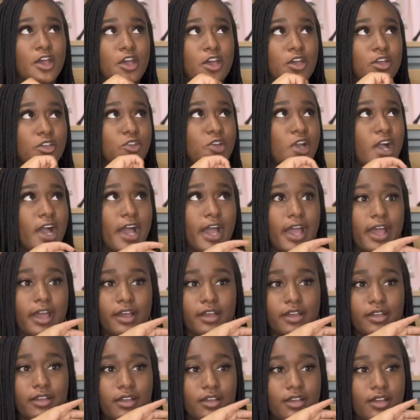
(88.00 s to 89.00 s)
You got
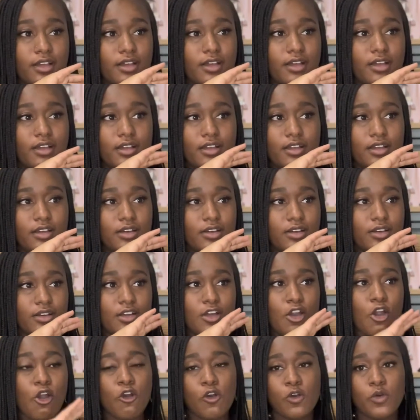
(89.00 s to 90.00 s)

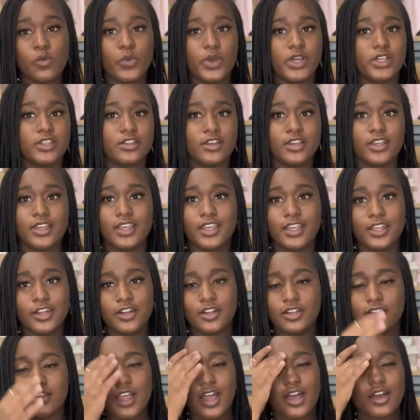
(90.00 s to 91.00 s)
cold weather gear.
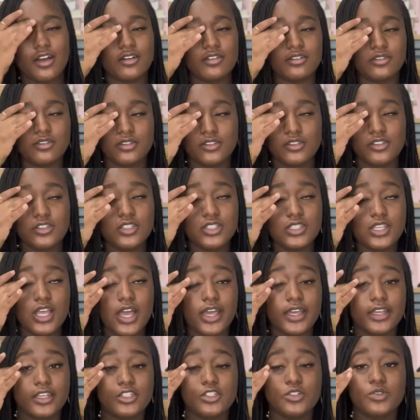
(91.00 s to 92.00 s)
Y'all, you just
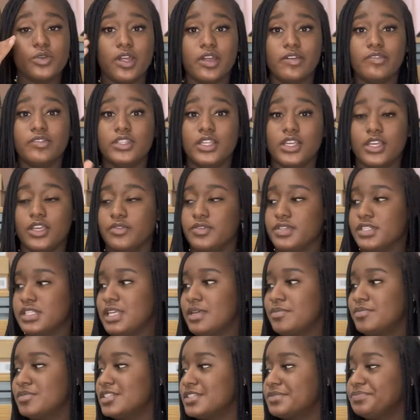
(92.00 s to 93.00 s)
got issued everything in
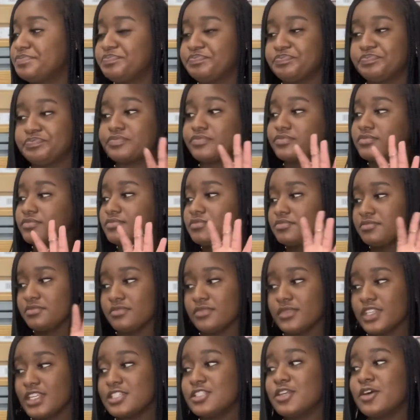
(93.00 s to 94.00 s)
reception.
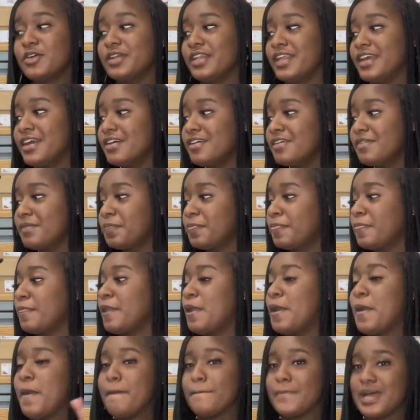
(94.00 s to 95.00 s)
So now
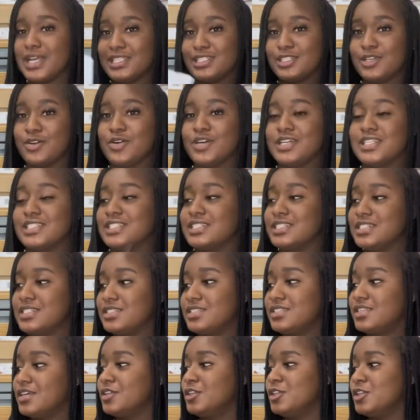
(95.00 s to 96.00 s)
let's go into
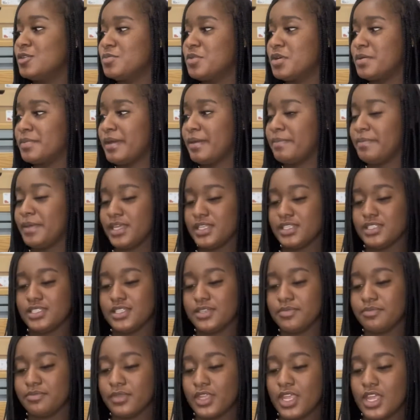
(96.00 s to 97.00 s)
detail a little more about basic.
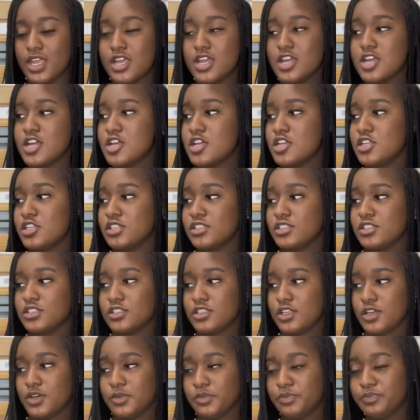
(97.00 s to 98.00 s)

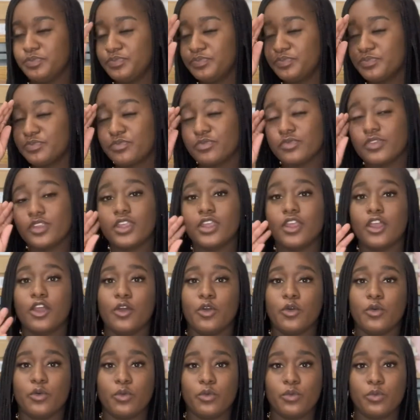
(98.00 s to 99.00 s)
So
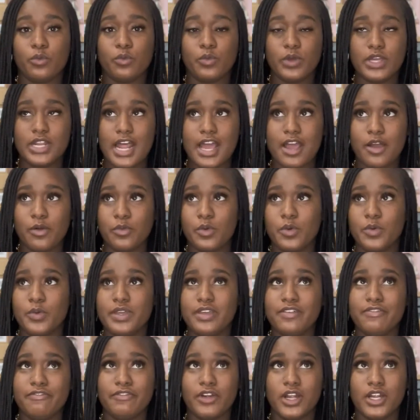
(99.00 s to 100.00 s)
when
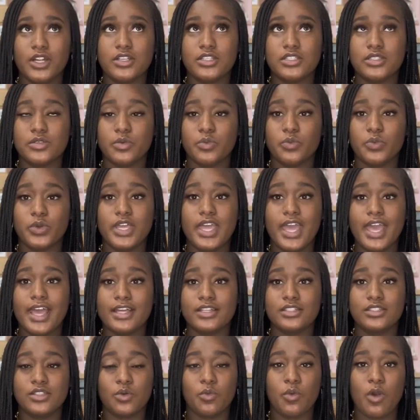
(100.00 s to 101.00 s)
we
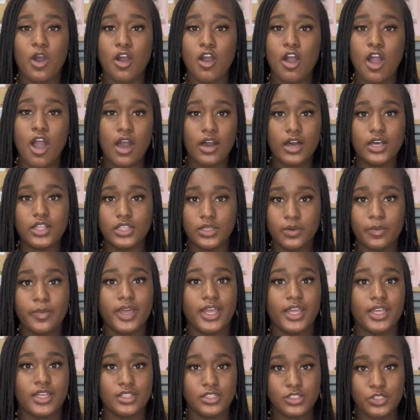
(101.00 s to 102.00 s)
had to walk all the
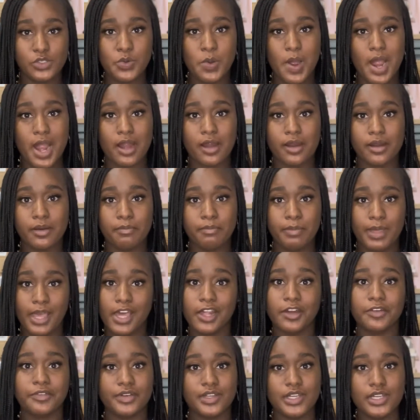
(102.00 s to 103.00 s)
way to our
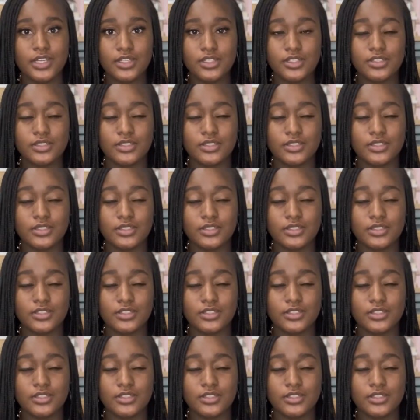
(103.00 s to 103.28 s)
battery.